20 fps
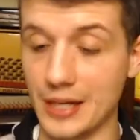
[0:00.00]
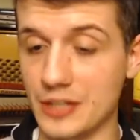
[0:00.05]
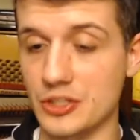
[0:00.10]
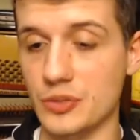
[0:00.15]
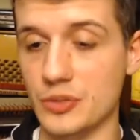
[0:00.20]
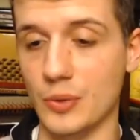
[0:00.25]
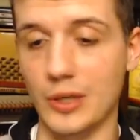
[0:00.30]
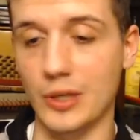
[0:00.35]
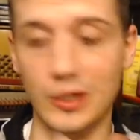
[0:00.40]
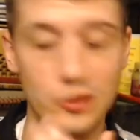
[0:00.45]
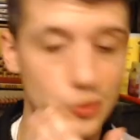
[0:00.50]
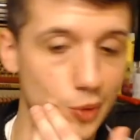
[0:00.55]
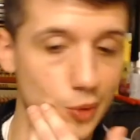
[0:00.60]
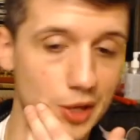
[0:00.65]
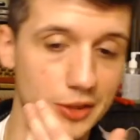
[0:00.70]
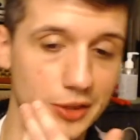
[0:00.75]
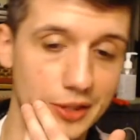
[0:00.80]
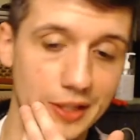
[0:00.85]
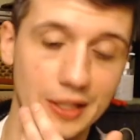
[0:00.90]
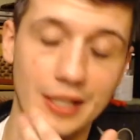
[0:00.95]
yeah, she's wearing her
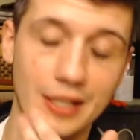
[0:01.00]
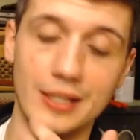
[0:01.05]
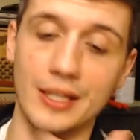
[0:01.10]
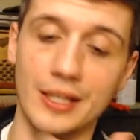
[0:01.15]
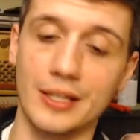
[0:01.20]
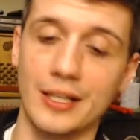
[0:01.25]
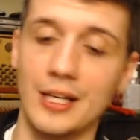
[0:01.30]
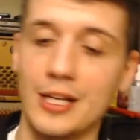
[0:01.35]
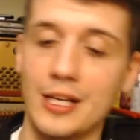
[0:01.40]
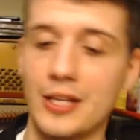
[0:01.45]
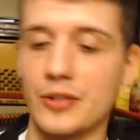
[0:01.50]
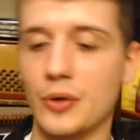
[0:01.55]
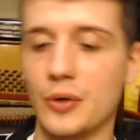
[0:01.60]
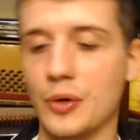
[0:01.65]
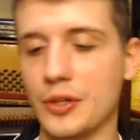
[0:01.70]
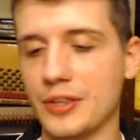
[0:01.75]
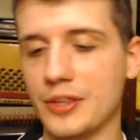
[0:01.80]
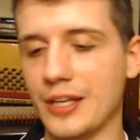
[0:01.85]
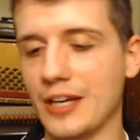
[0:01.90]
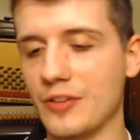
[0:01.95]
swan thing, and the
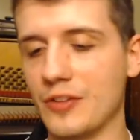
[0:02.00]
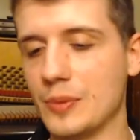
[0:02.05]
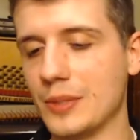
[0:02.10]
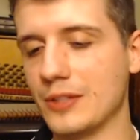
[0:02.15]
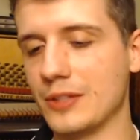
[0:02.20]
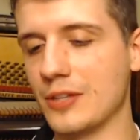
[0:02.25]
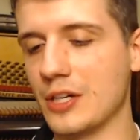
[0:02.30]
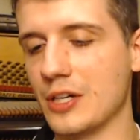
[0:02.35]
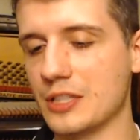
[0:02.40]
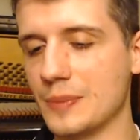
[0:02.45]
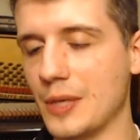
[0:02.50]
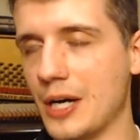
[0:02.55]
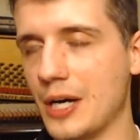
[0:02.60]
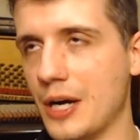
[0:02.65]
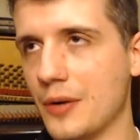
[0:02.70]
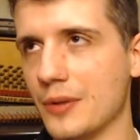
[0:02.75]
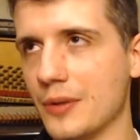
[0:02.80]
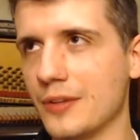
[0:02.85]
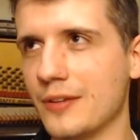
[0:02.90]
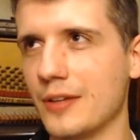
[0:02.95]
whole thing, everybody talks about
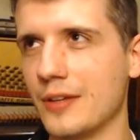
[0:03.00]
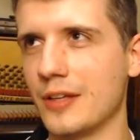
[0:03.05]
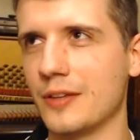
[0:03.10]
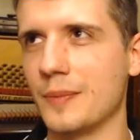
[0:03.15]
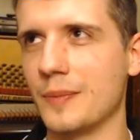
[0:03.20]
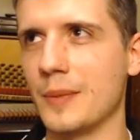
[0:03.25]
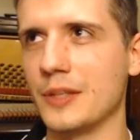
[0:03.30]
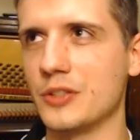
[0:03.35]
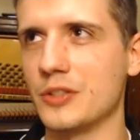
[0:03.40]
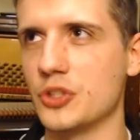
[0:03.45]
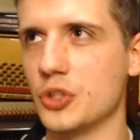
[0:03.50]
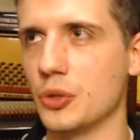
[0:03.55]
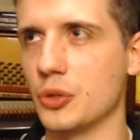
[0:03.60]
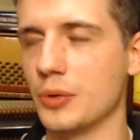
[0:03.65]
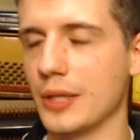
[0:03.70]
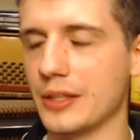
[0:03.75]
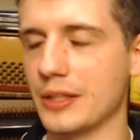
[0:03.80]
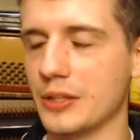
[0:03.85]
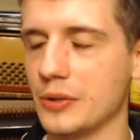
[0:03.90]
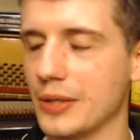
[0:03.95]
how it's meant to
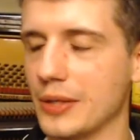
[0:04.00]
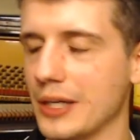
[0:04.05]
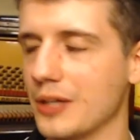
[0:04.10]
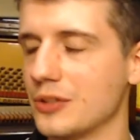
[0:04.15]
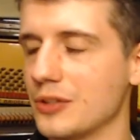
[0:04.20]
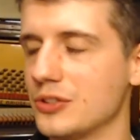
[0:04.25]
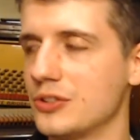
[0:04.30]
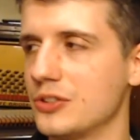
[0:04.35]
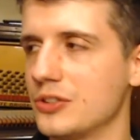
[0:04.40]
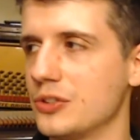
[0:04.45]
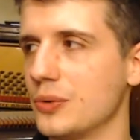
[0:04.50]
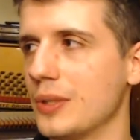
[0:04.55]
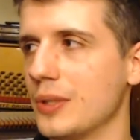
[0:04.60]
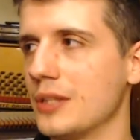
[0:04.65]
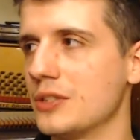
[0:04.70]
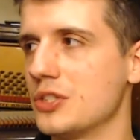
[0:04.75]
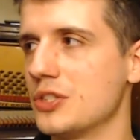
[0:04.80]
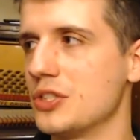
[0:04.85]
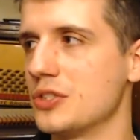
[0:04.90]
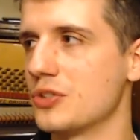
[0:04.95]
show the layers to
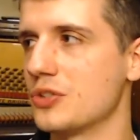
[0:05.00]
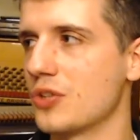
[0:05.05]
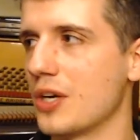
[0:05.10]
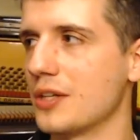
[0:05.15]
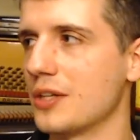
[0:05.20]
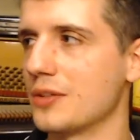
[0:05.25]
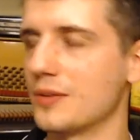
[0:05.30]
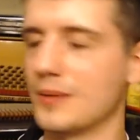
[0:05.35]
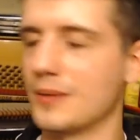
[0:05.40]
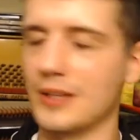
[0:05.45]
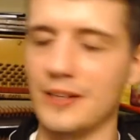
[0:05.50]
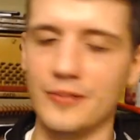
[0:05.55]
it, and she's trying to,